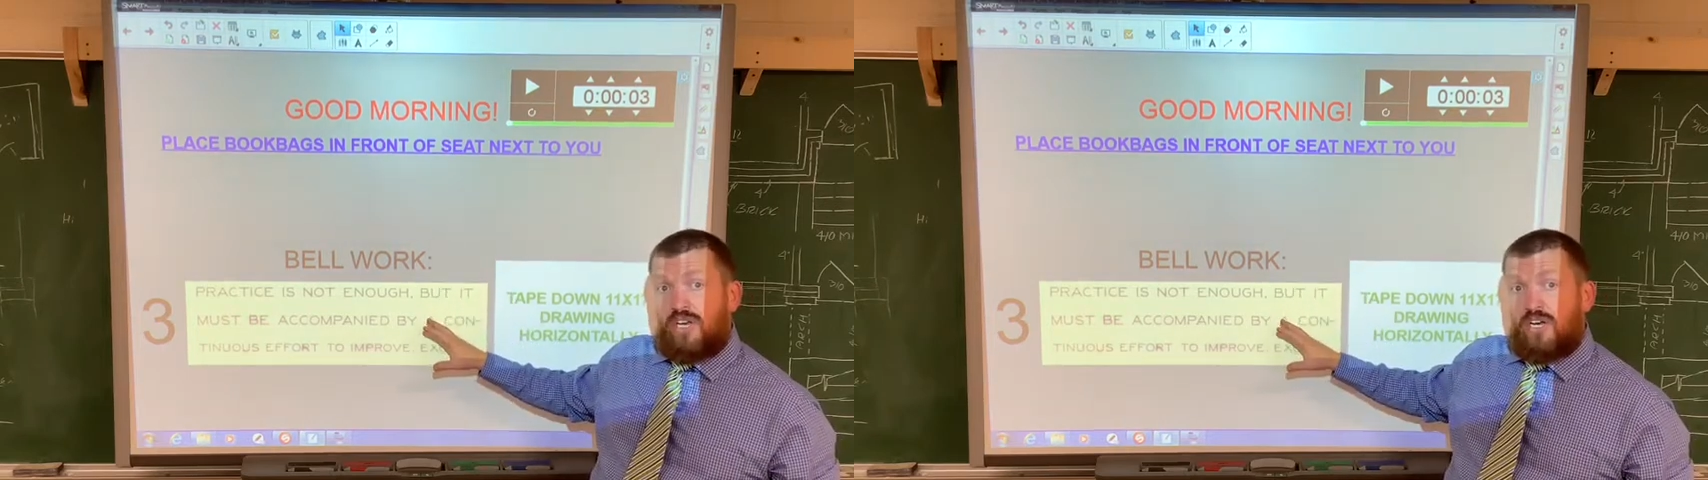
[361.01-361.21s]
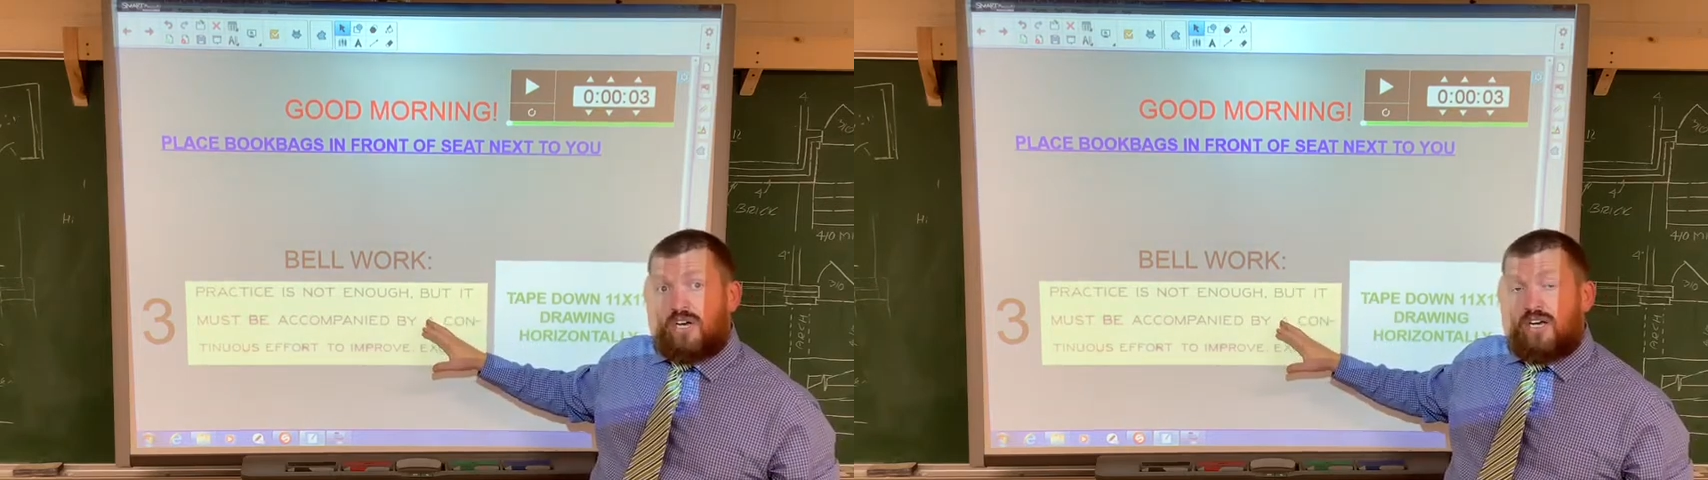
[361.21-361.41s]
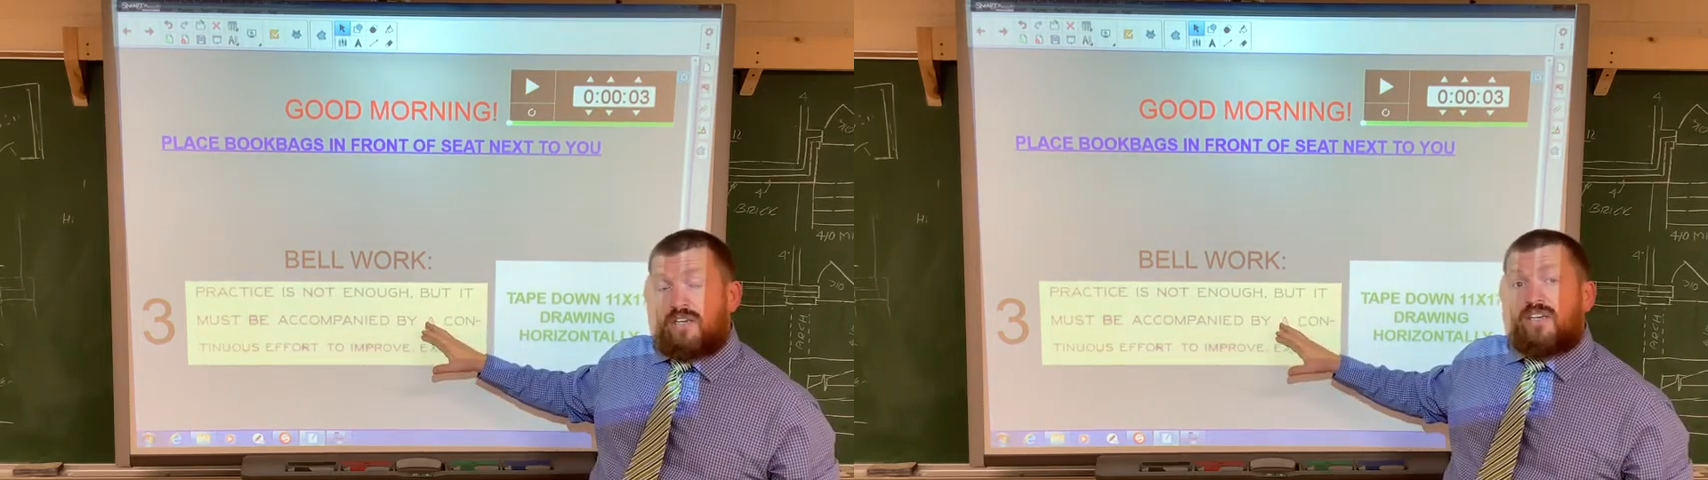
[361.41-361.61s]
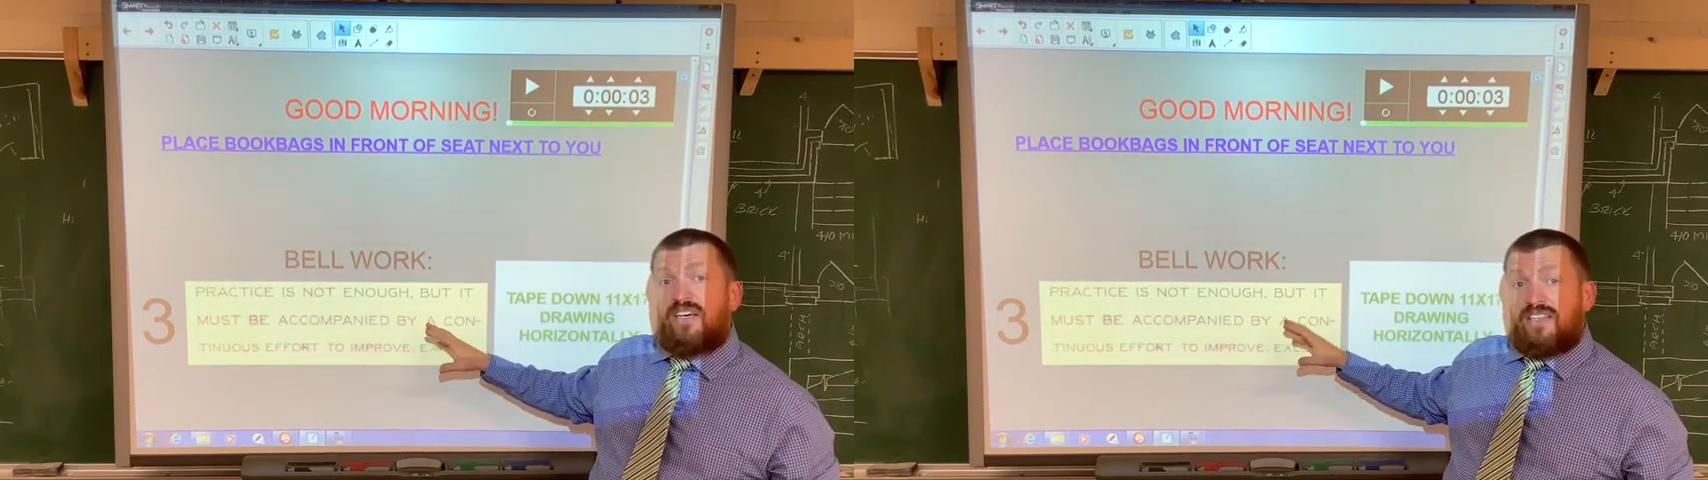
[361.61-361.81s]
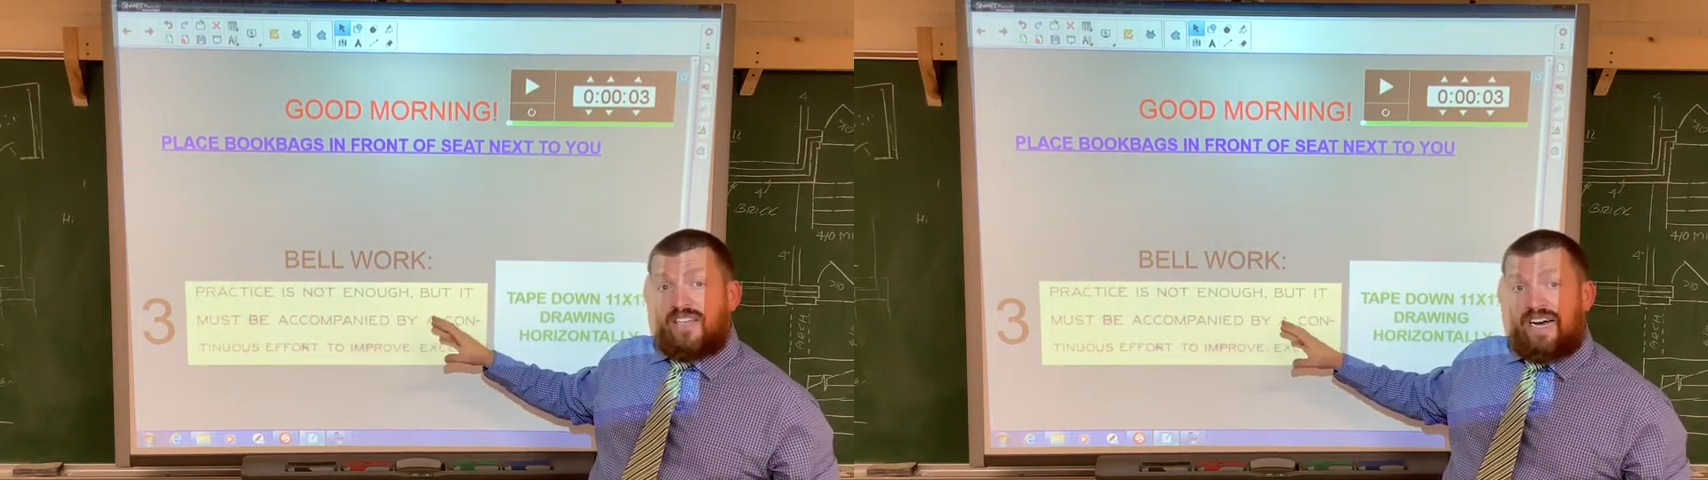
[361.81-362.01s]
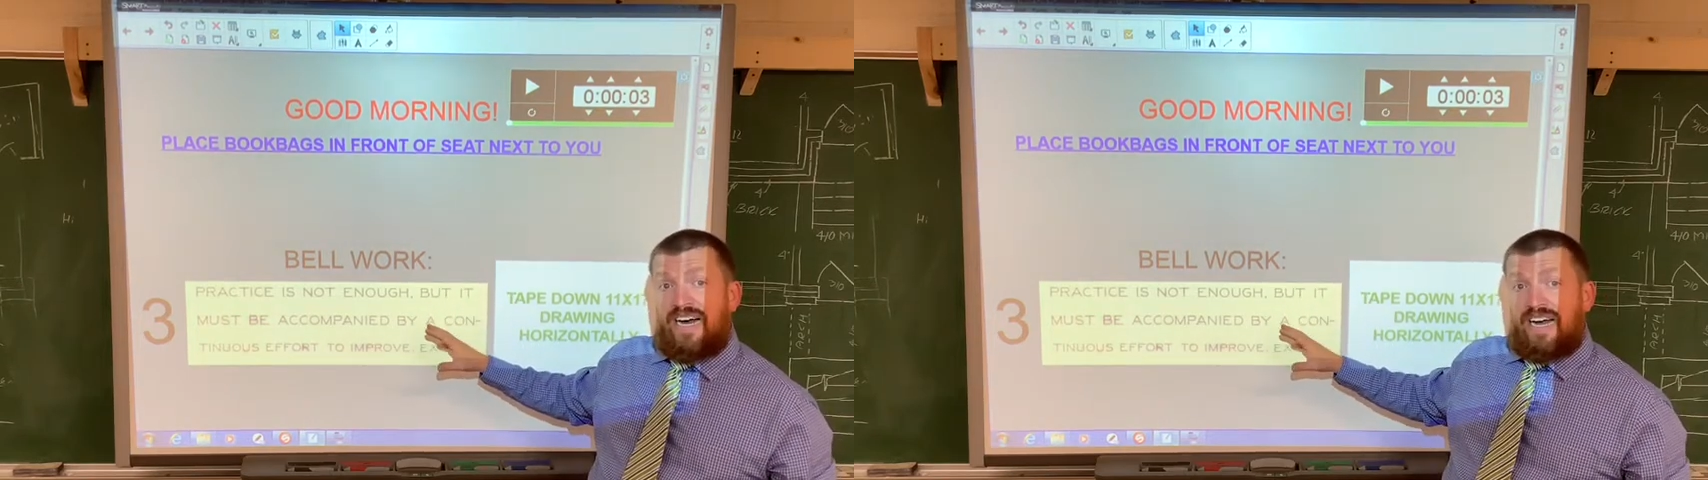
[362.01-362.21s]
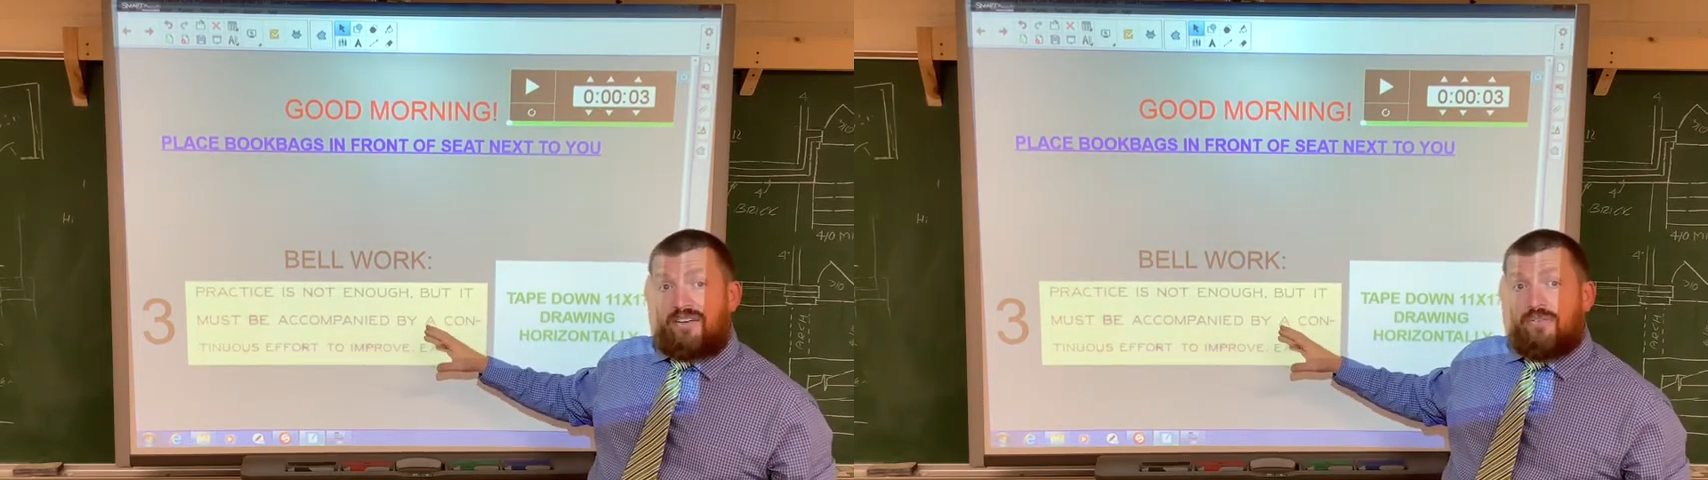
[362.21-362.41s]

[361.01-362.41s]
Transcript: on live